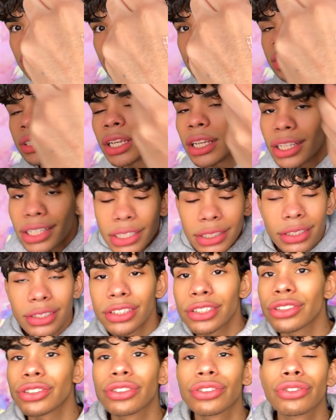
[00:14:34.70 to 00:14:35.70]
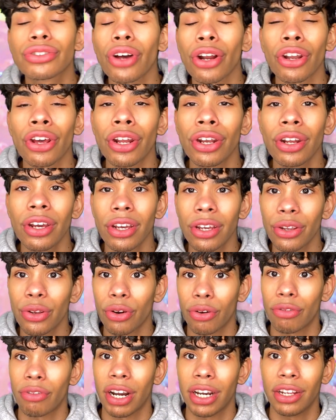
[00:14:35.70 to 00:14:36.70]
is stunning. You
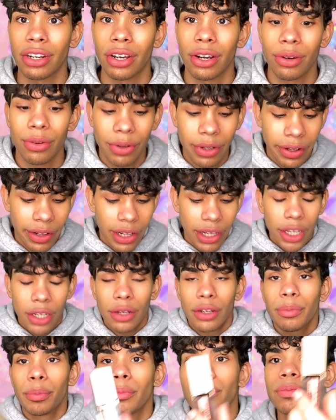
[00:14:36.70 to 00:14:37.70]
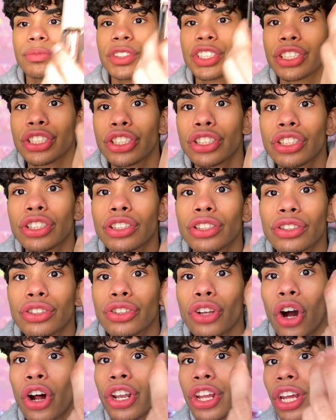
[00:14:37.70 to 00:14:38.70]
already know.
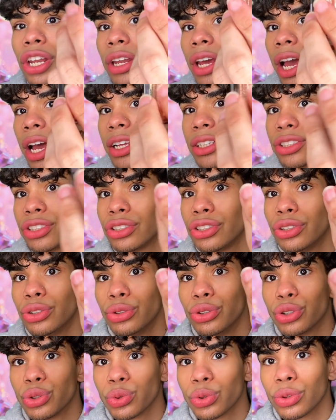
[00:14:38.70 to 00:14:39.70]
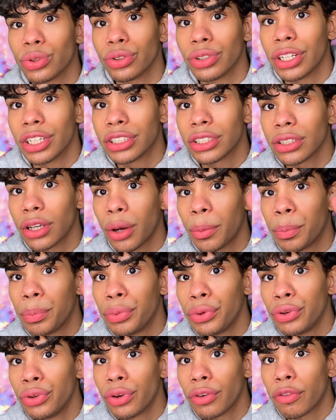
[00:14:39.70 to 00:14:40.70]
Stunning as usual. It's a
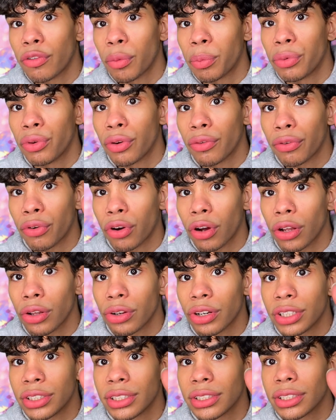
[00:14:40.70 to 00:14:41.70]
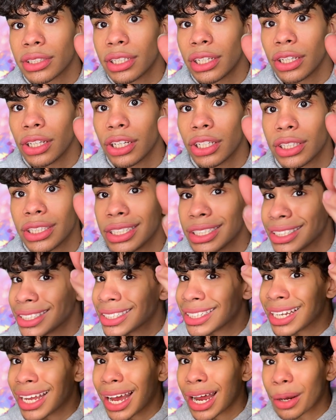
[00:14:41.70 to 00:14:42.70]
beautiful, beautiful color. And Stila does
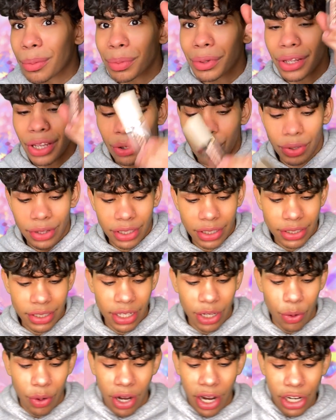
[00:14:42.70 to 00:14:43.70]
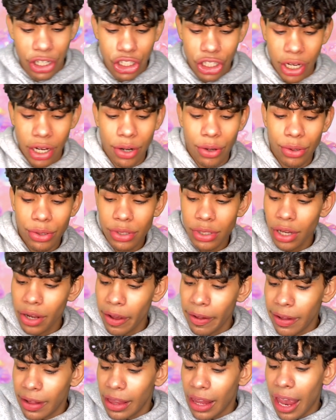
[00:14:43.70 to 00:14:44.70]
not play with these liquid eyeshadows.
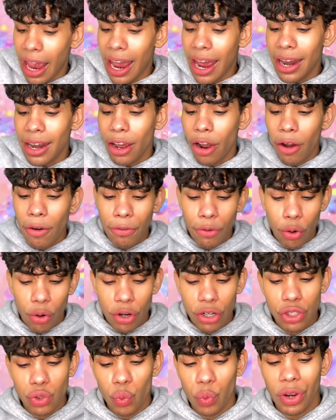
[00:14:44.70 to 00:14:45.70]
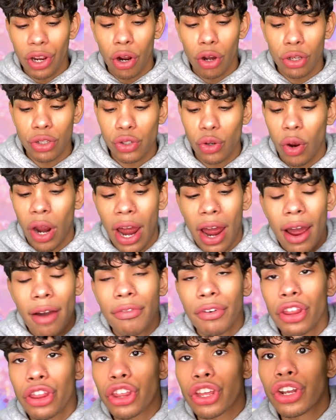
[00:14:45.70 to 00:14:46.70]
And of course, we also have
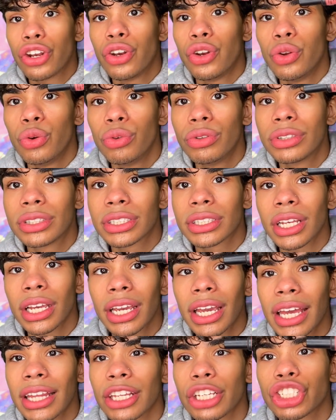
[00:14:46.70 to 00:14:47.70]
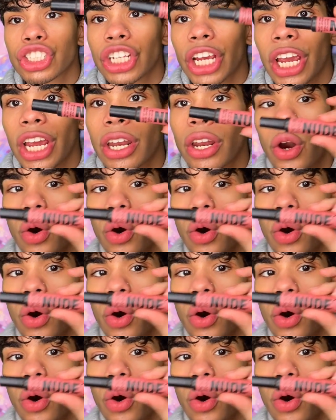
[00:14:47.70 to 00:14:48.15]
the Nude Stick in the shade